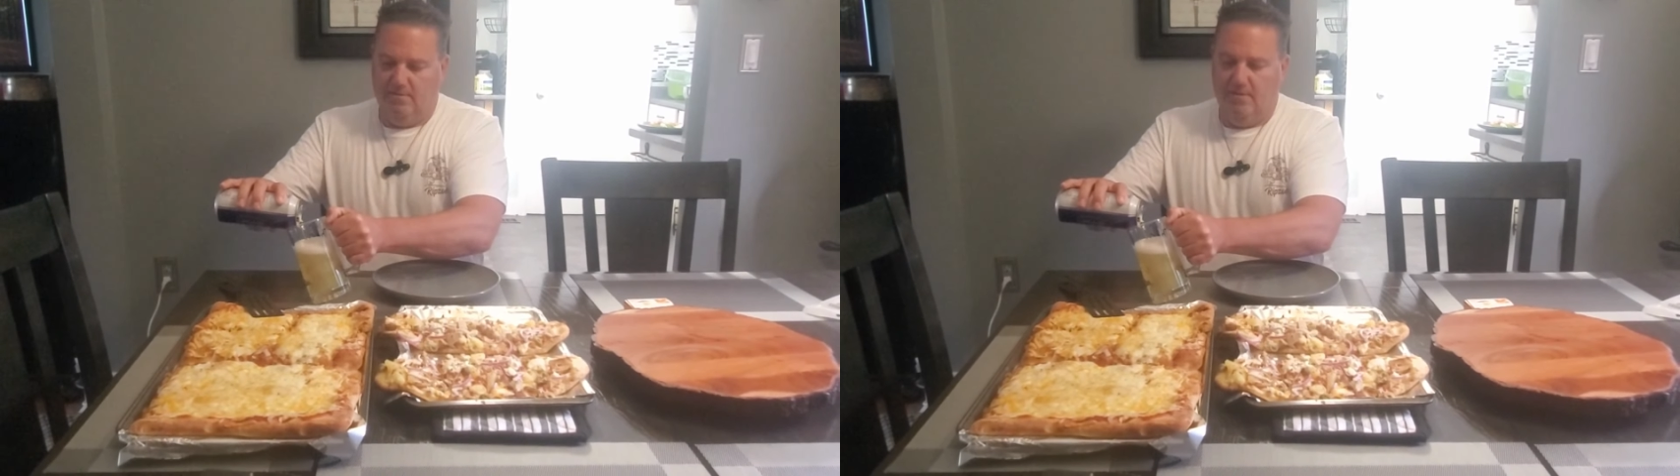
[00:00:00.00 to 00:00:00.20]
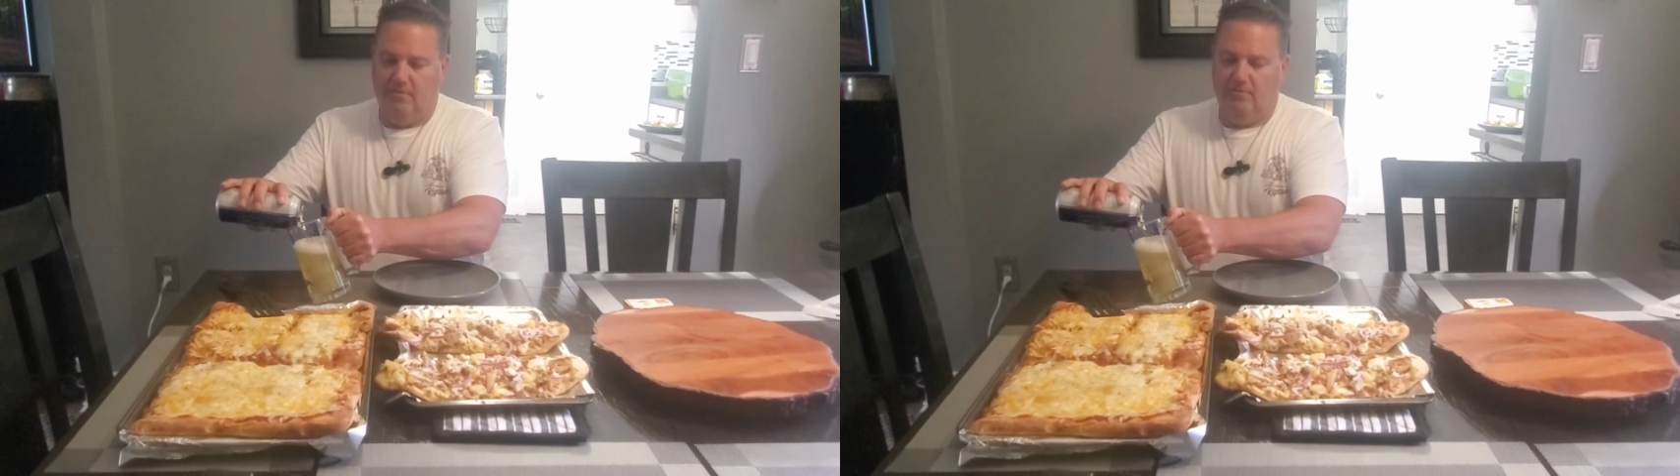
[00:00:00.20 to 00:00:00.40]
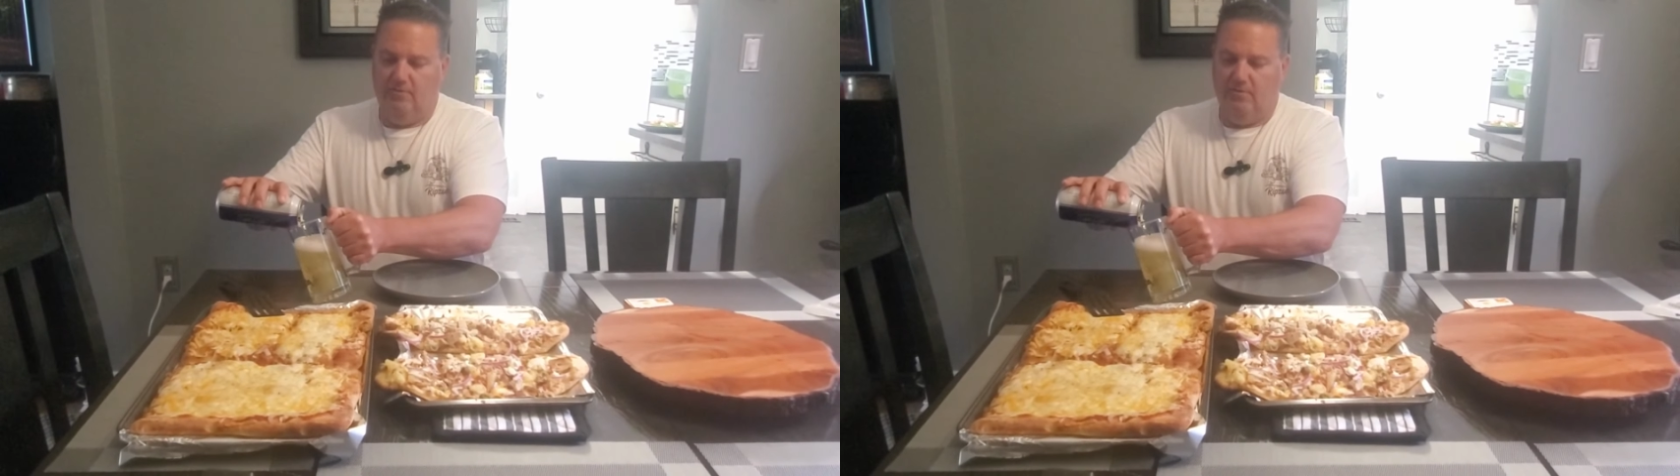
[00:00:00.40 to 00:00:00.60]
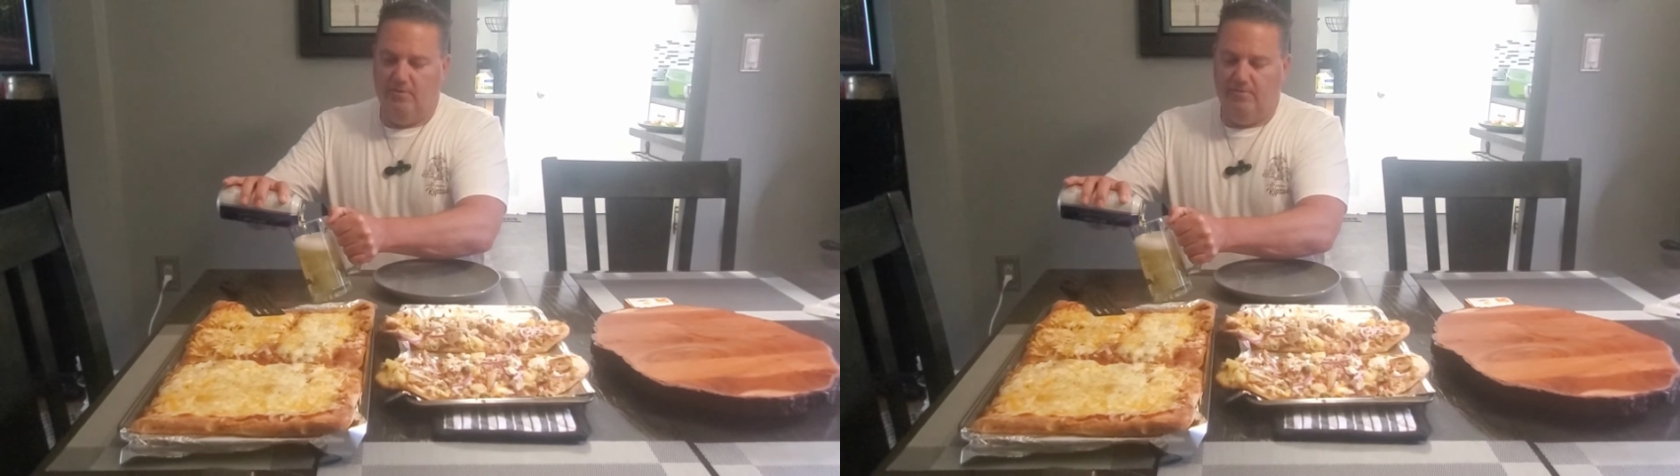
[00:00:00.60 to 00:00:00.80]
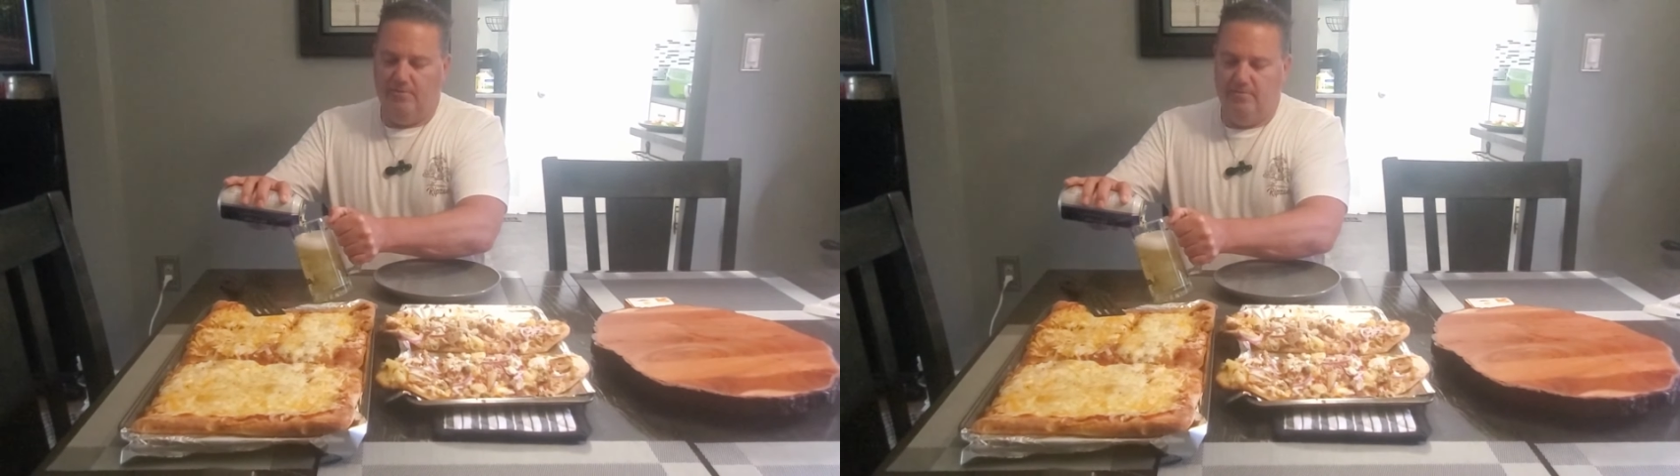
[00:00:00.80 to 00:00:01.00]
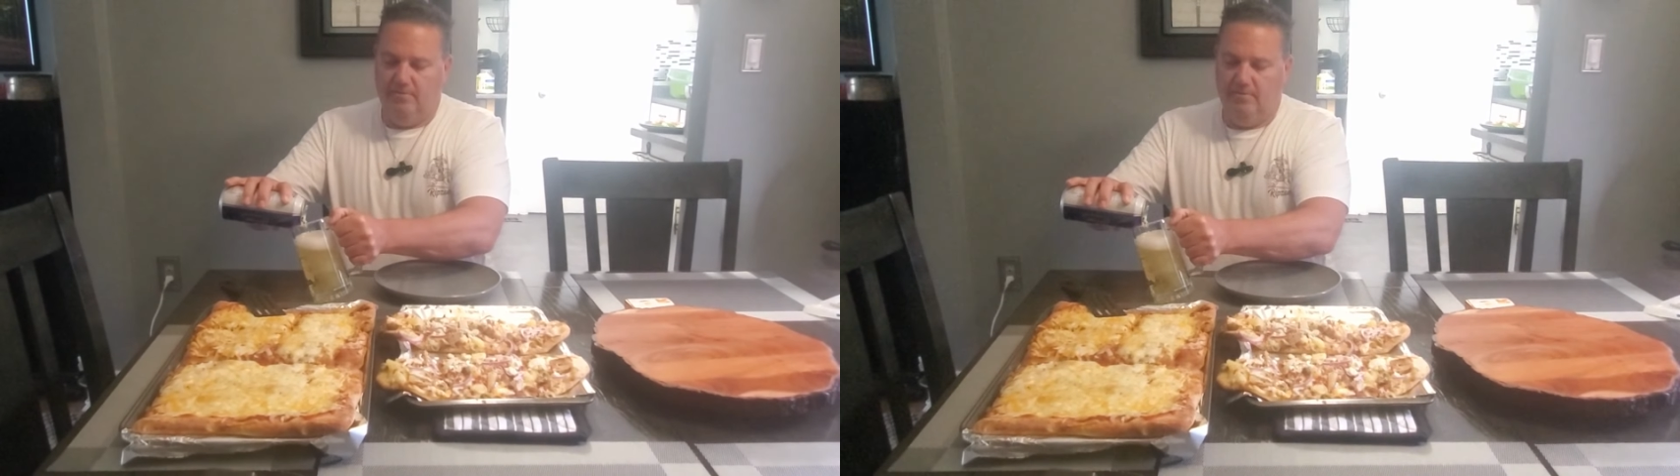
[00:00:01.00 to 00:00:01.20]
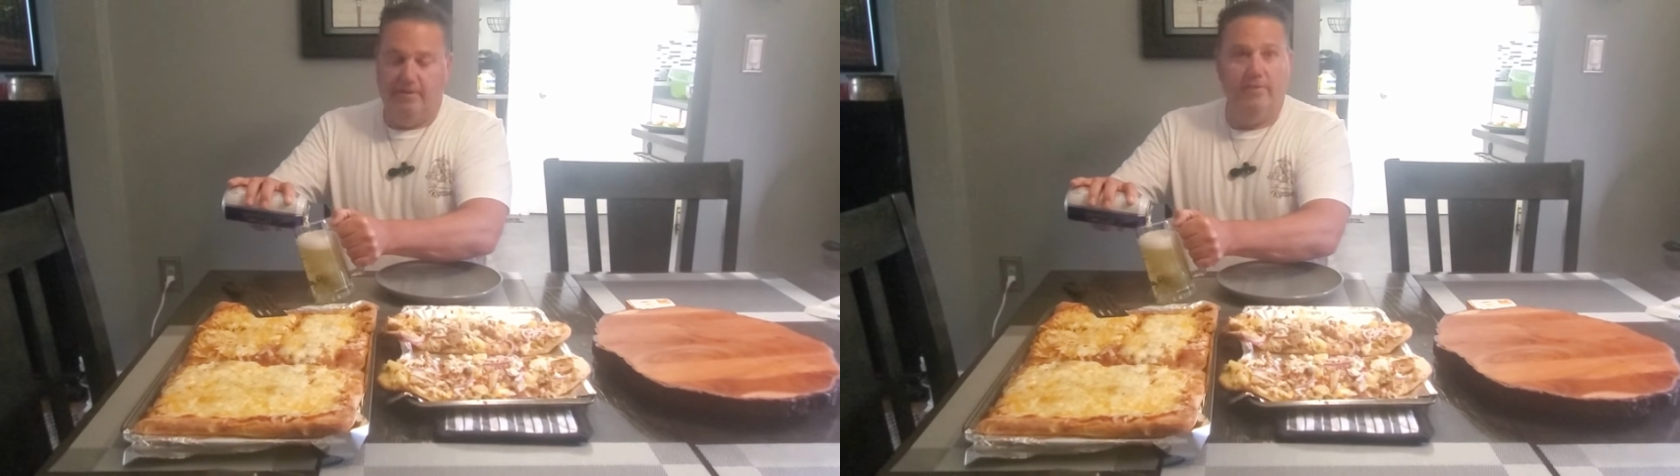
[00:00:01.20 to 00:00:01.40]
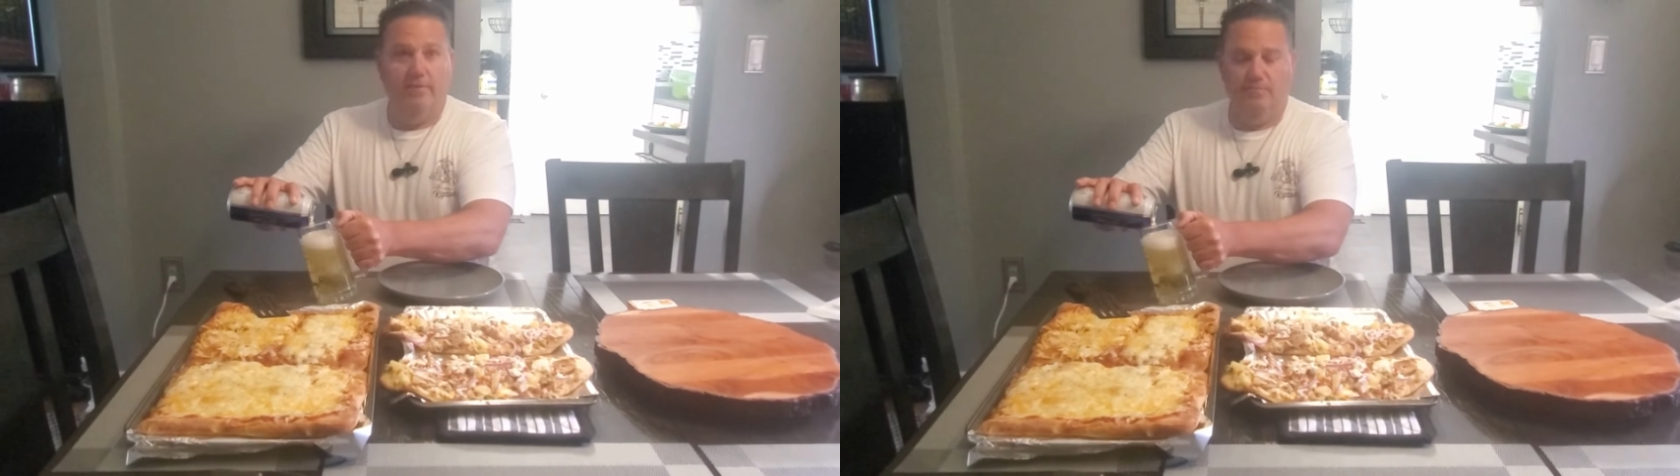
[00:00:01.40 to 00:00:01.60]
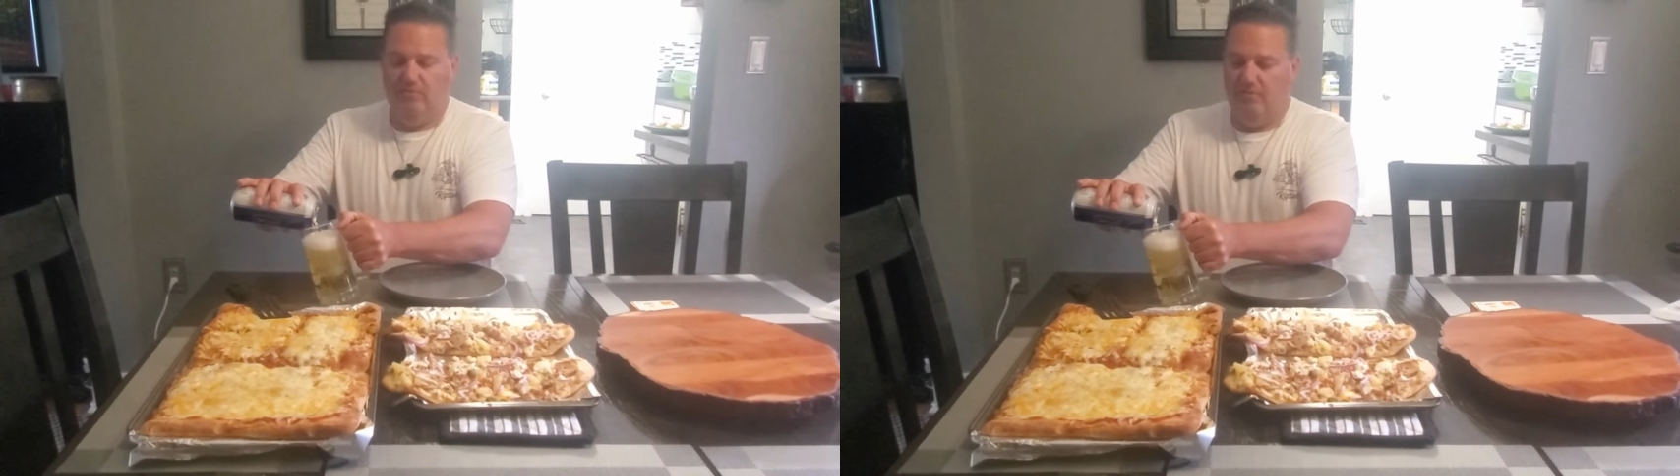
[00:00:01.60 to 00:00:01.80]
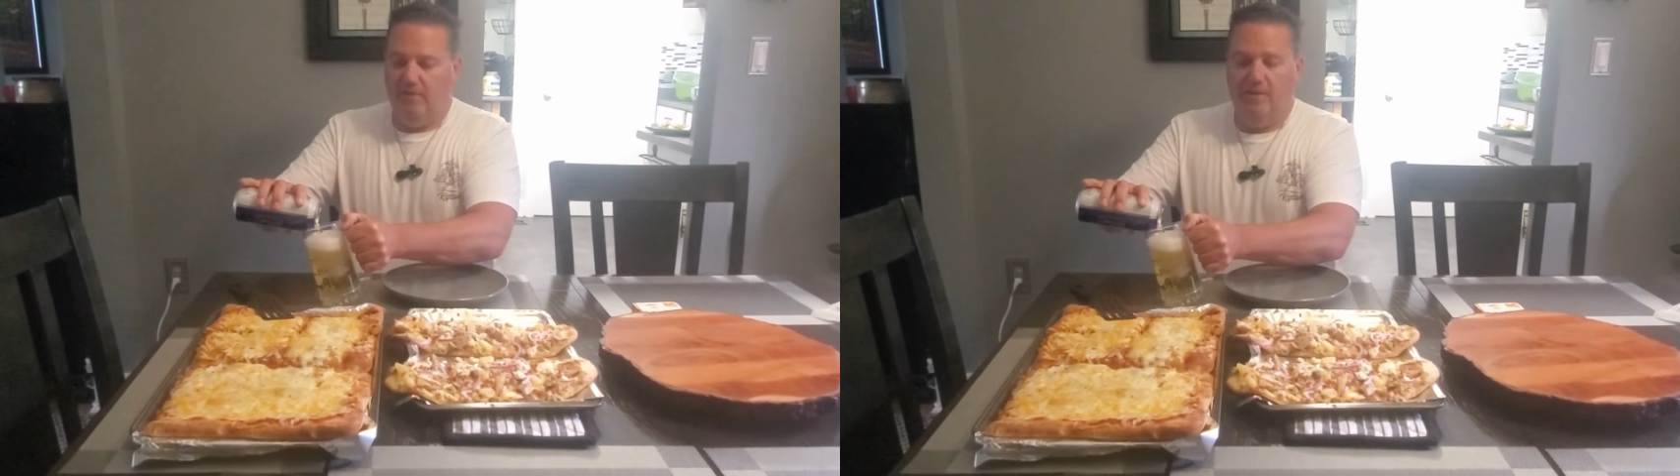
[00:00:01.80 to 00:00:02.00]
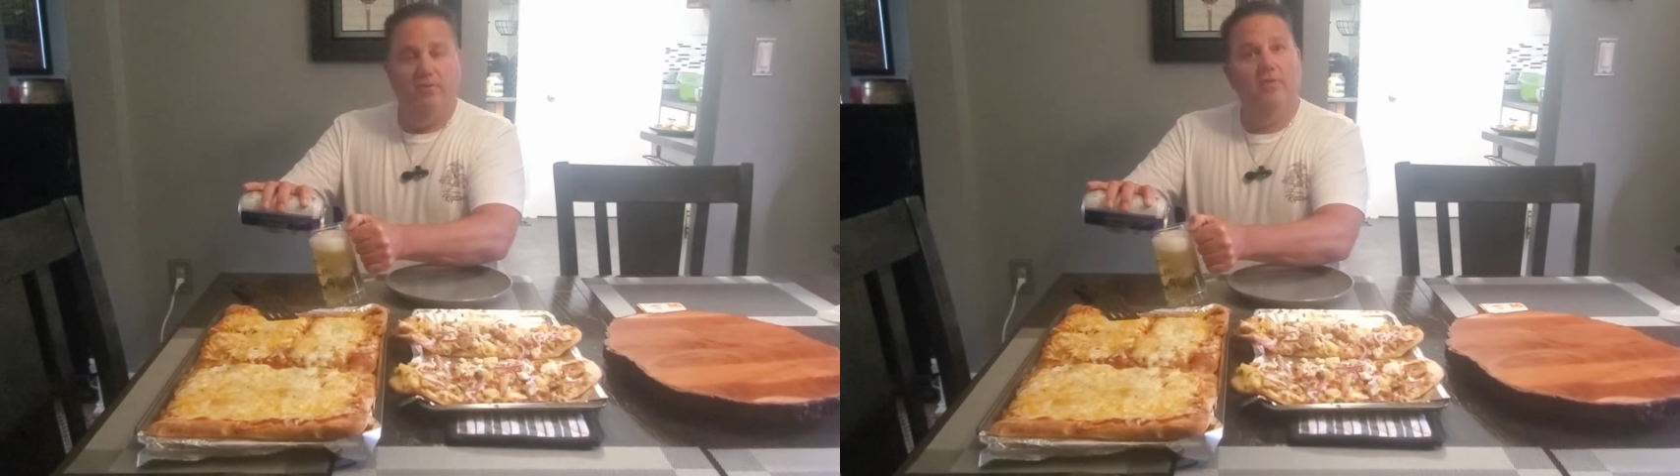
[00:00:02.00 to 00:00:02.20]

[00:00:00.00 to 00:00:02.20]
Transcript: and it's enjoyable, and it numbs the pain of